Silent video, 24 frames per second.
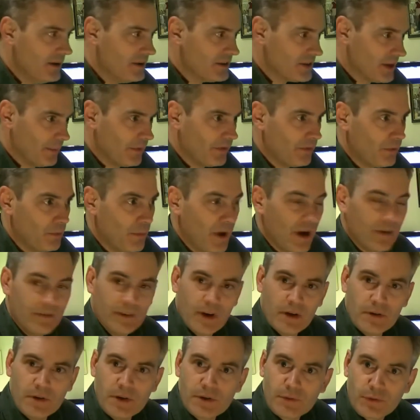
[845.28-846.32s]
Some of you may have
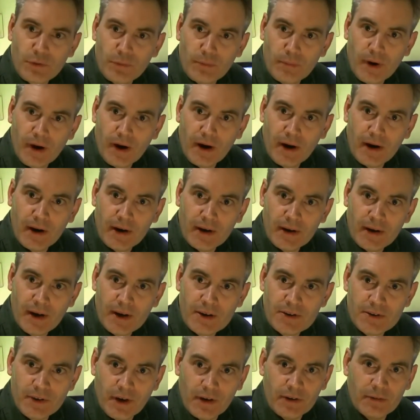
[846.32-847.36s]
noticed from my
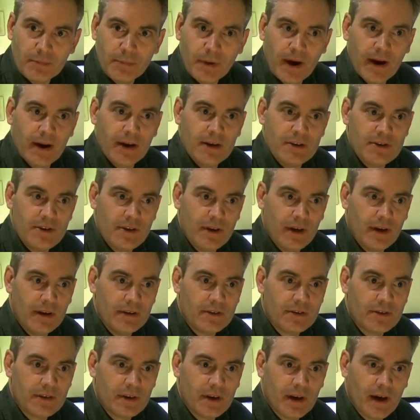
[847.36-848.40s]
Kickstarter page
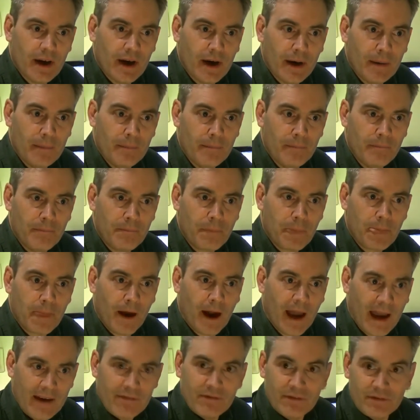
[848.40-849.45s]
that
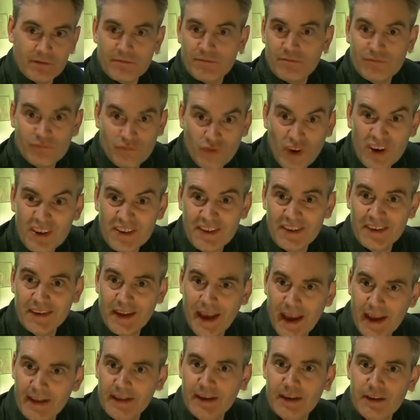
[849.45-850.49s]
I haven't written
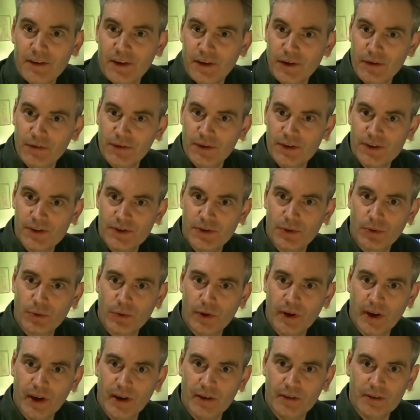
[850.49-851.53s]
anything on this
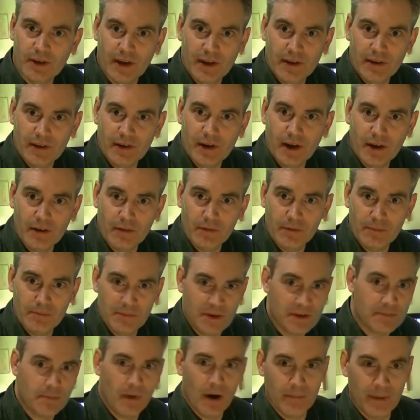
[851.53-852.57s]
story yet, and
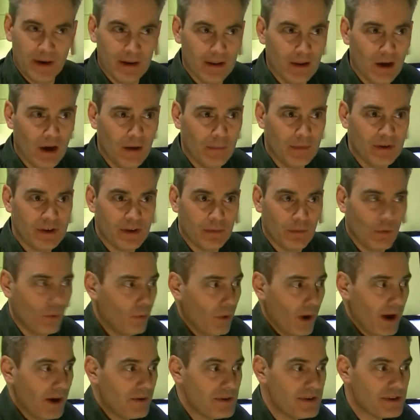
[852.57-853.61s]
this might be alarming to them. Well,
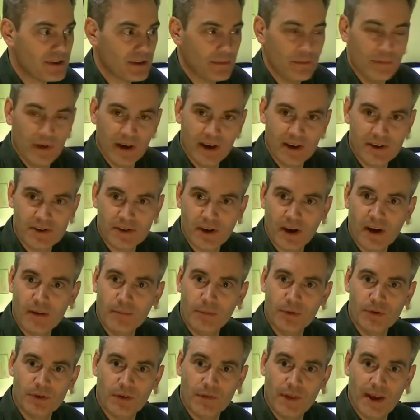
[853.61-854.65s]
where is some
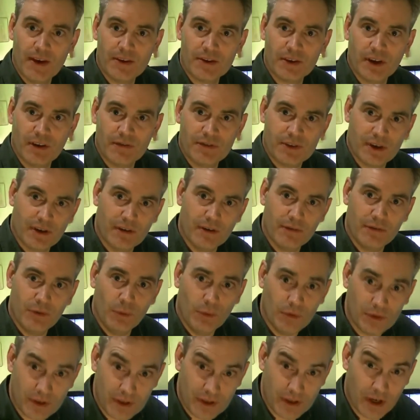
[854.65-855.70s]
examples of that stuff? So if you
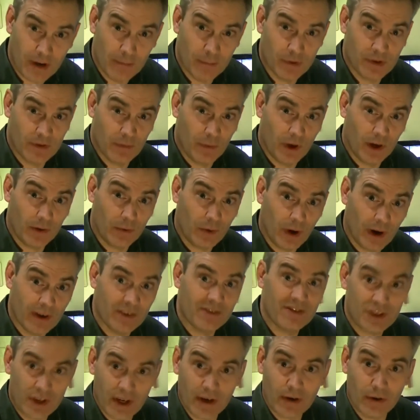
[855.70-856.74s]
want some examples of what I
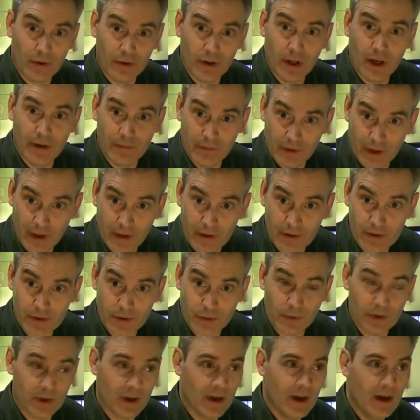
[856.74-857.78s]
write, check online for the other
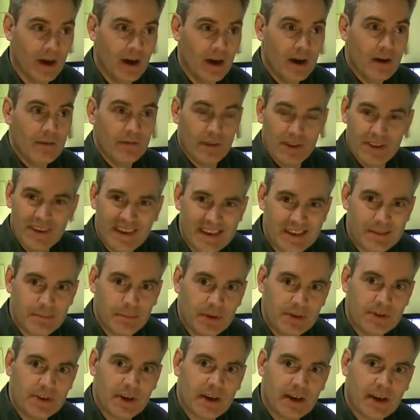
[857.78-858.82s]
stories. But this
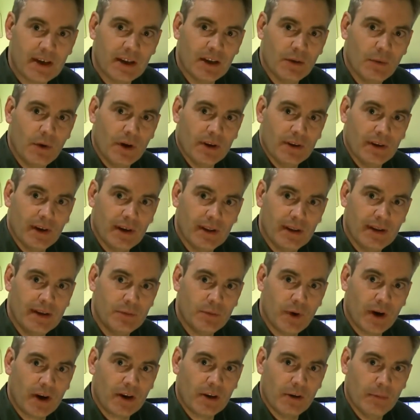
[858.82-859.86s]
particular one, Elite
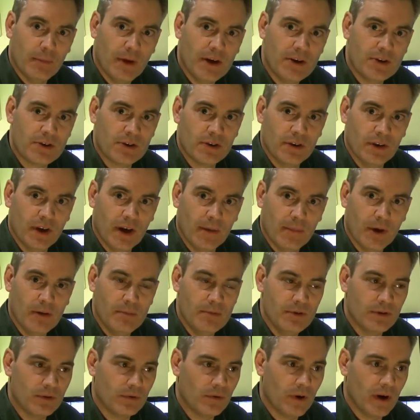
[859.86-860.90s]
Reclamation, I'm
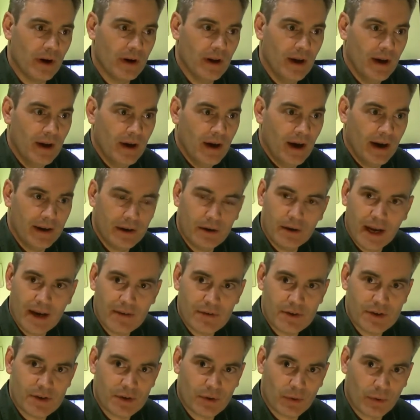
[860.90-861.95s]
hoping to write, I don't have
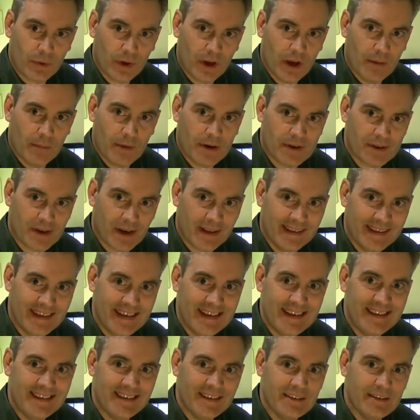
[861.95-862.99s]
a story yet because I
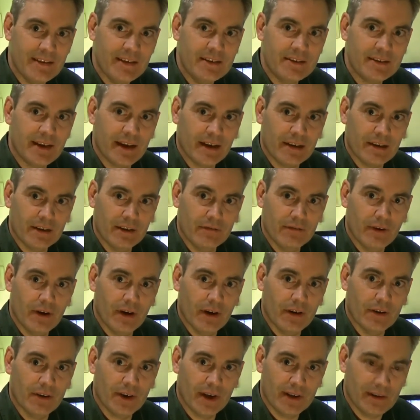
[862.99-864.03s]
need the detail in
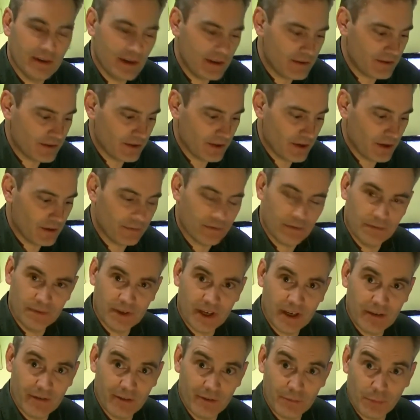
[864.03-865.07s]
advance. I need to know from
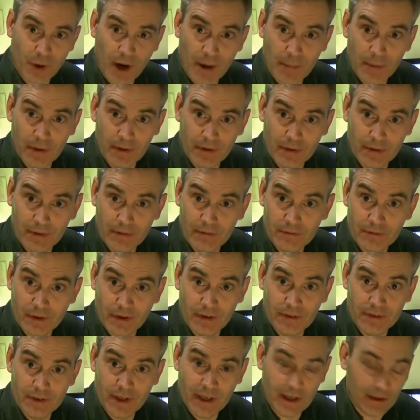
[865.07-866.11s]
David Braben and
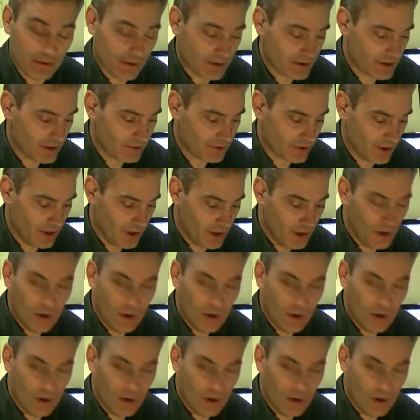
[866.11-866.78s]
Frontier, etc.